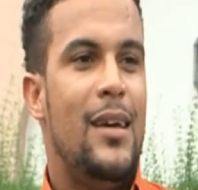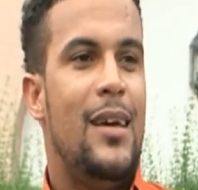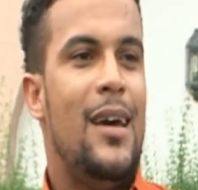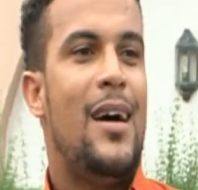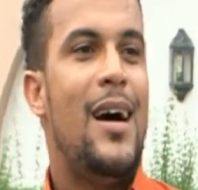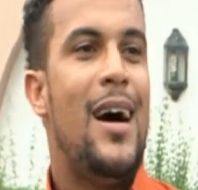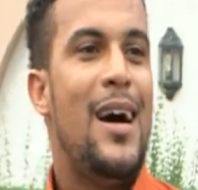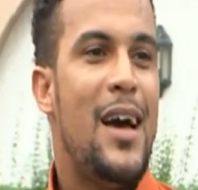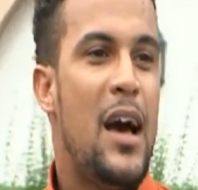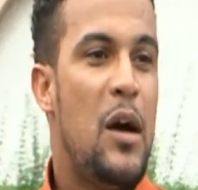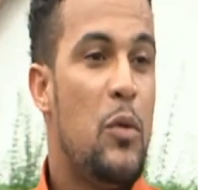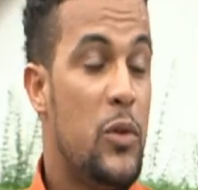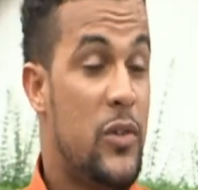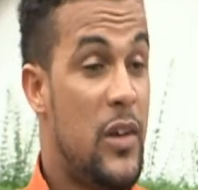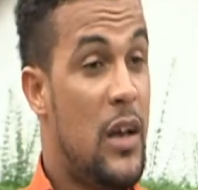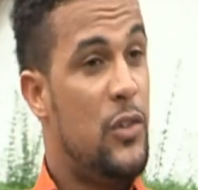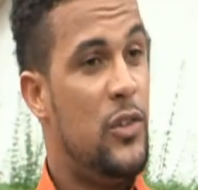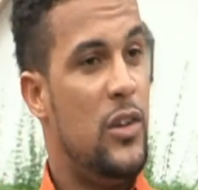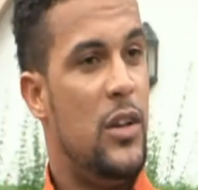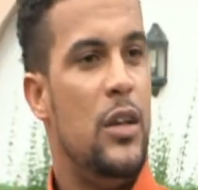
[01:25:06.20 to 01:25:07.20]
Yeah, I
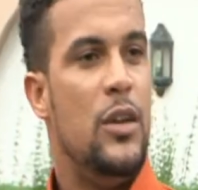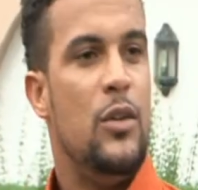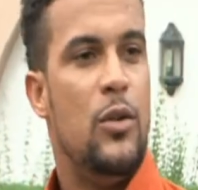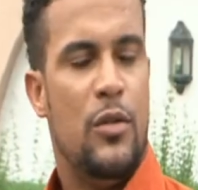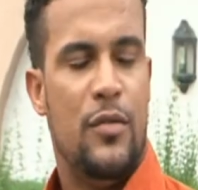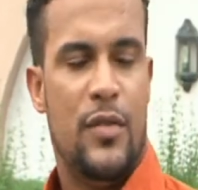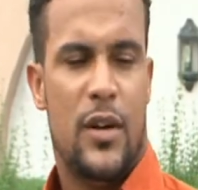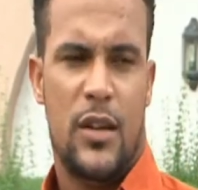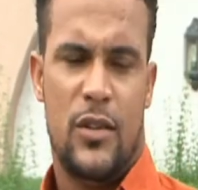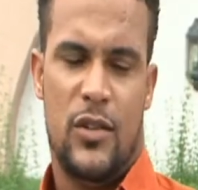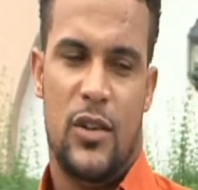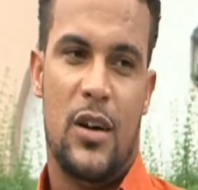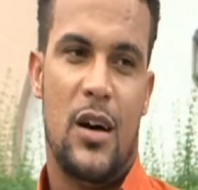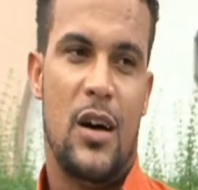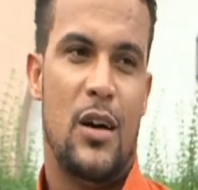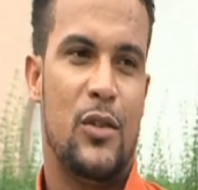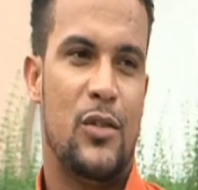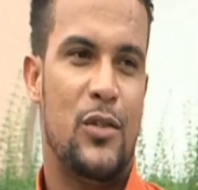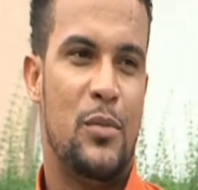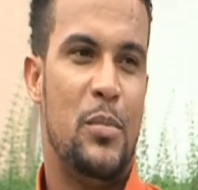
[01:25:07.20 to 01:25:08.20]
was actually over at your
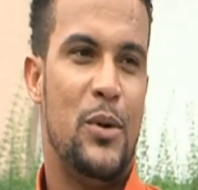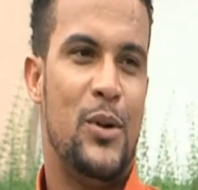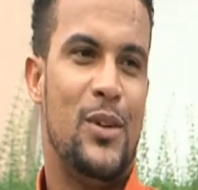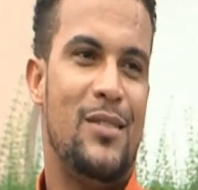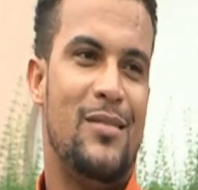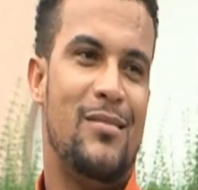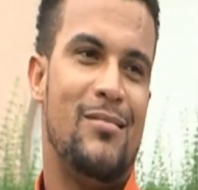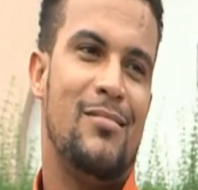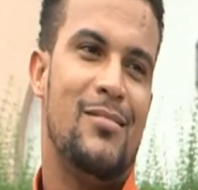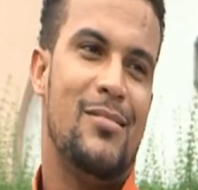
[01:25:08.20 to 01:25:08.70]
house, but